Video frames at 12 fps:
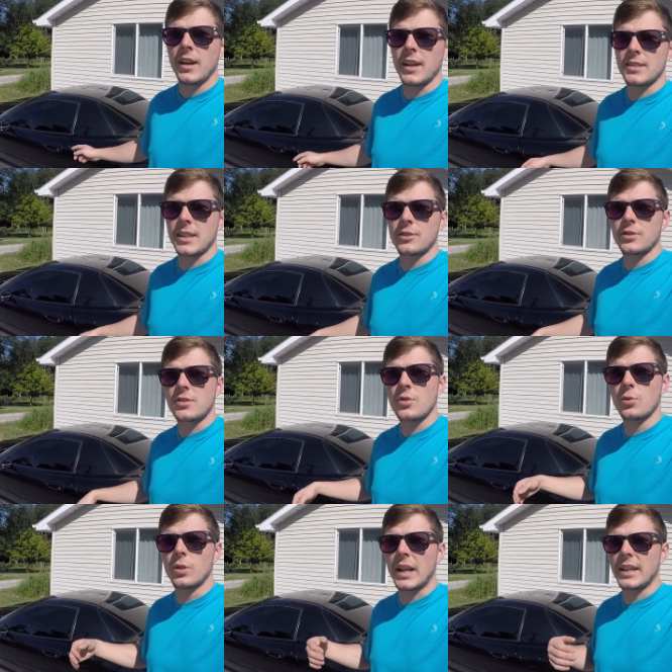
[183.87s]
And it's actually
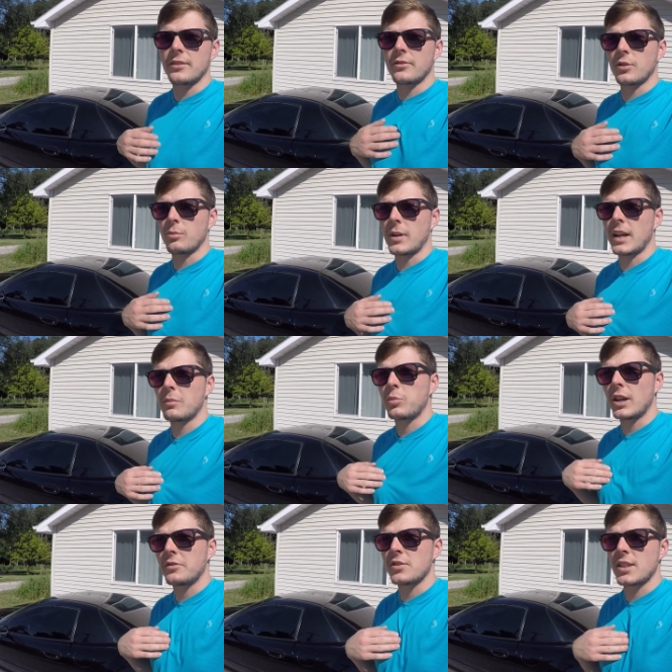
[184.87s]
too light for my
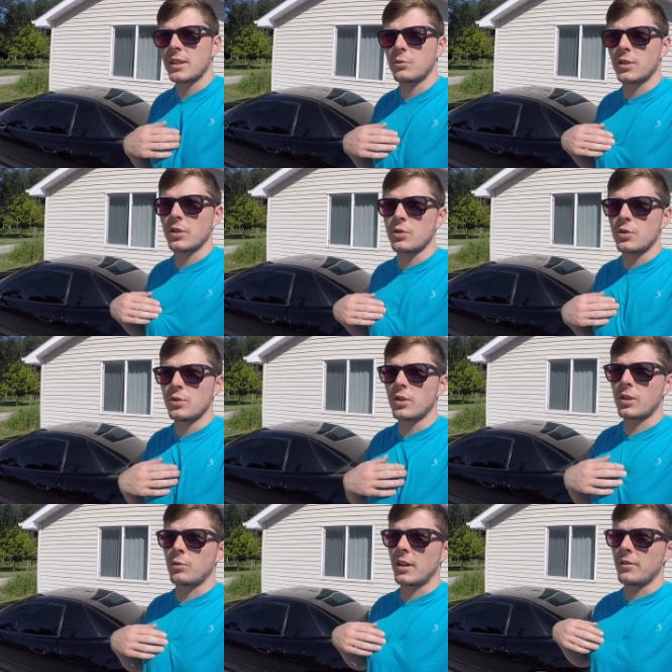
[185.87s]
preference. I didn't want to go too
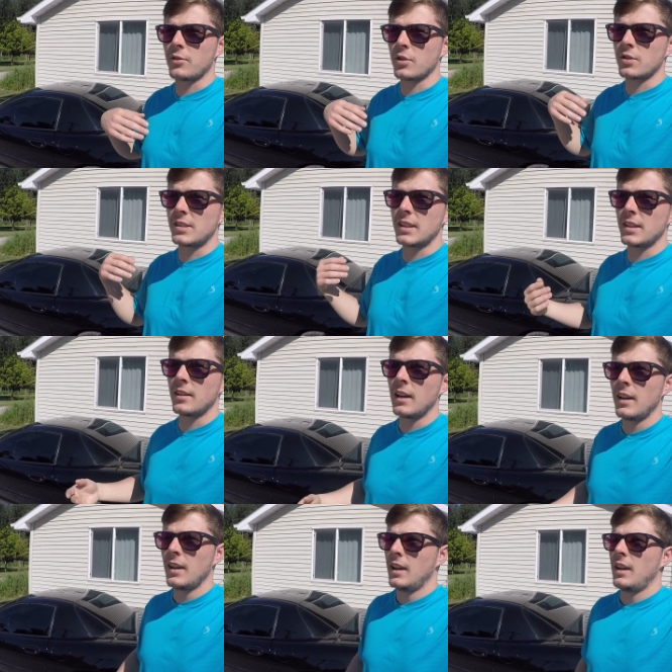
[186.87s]
dark when I first did it.
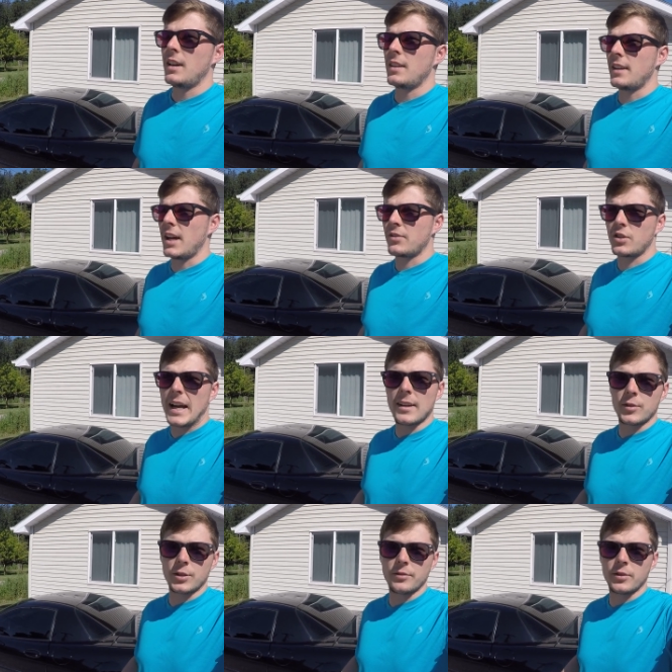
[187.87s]
And then after
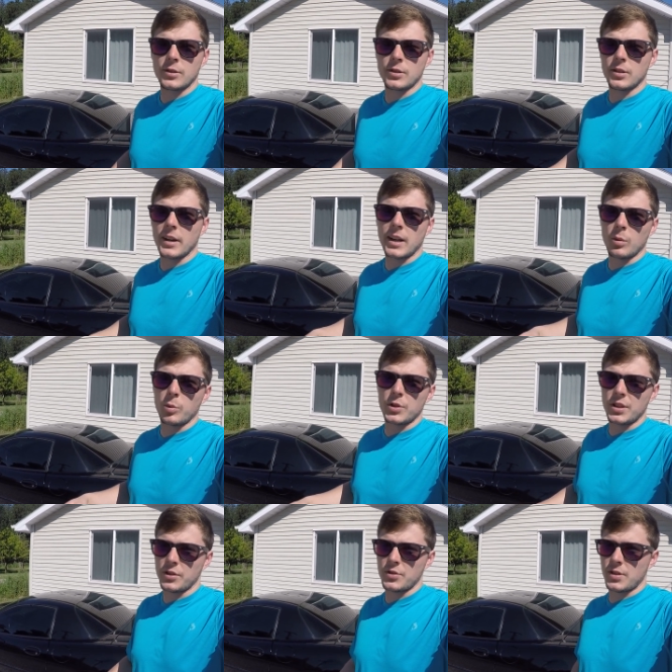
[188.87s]
having it for a couple of
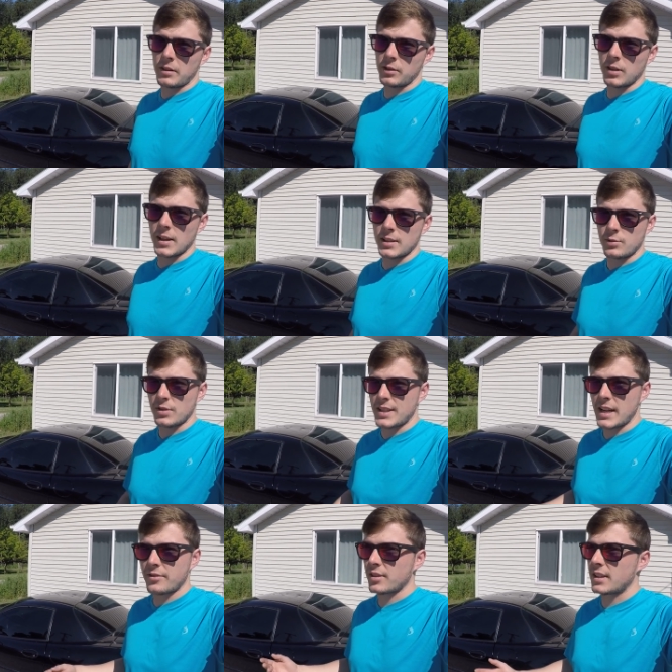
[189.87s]
years, I realized it was
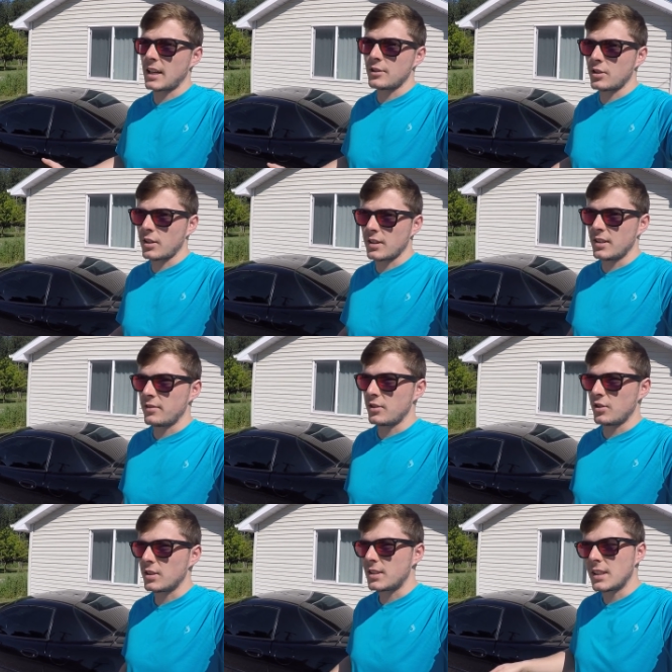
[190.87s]
definitely not dark enough and
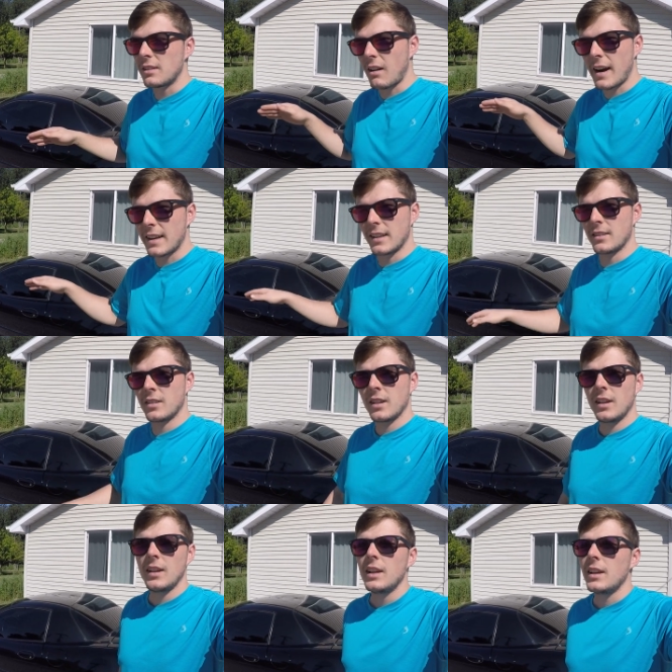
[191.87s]
you could see right in.
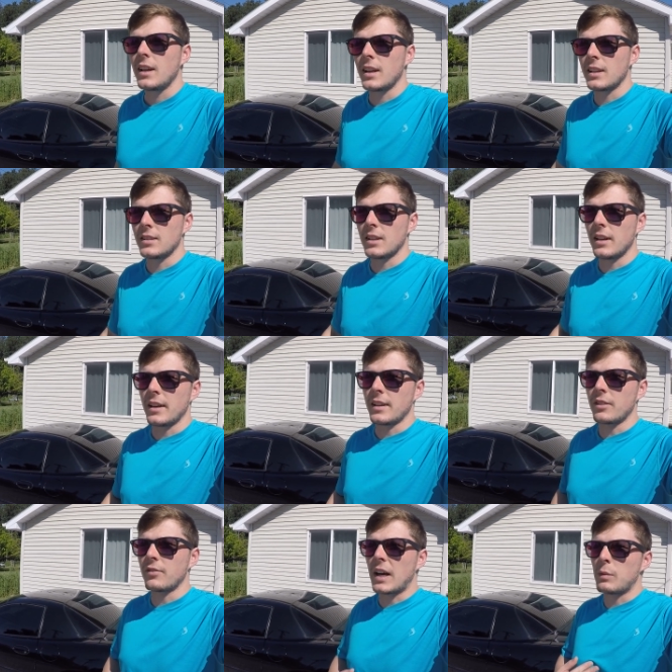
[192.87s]
And I
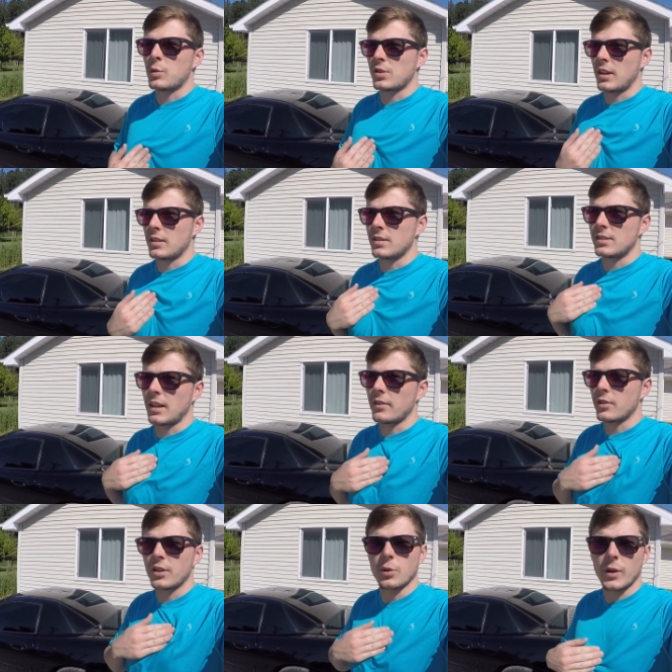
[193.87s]
think 5% is
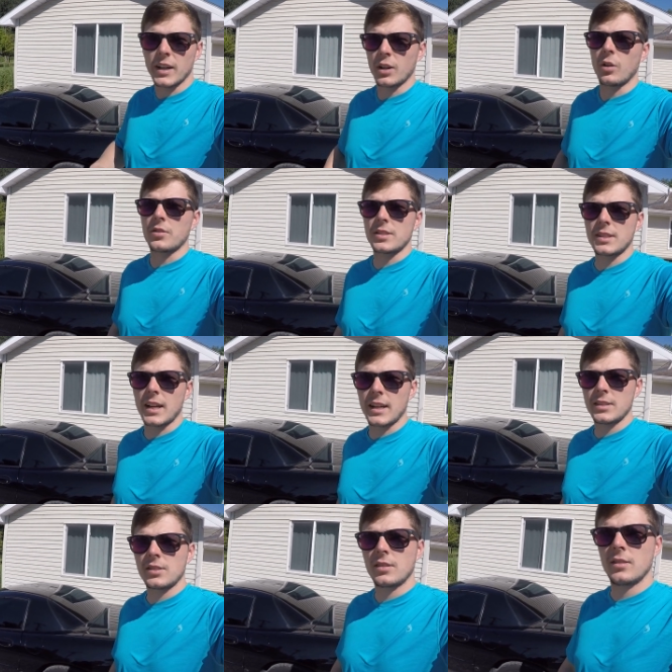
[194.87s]
definitely the way to go on the sides.